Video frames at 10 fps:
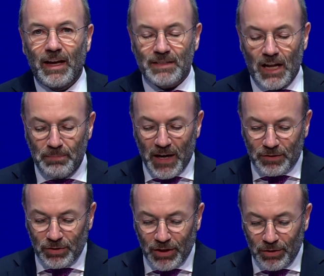as
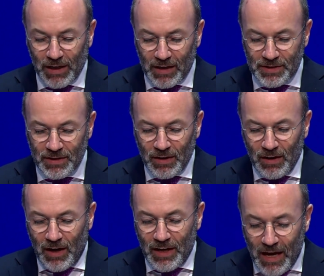Alberto told us,
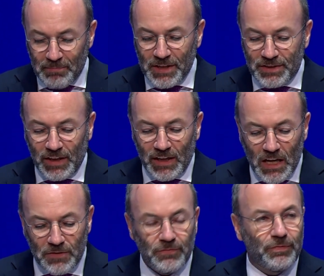an amnesty
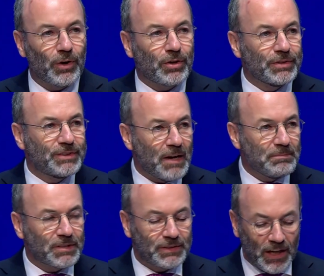even for
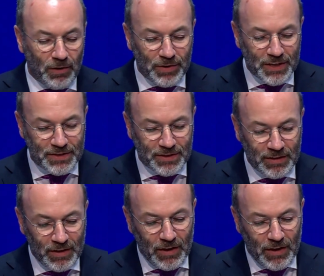condemned terrorists.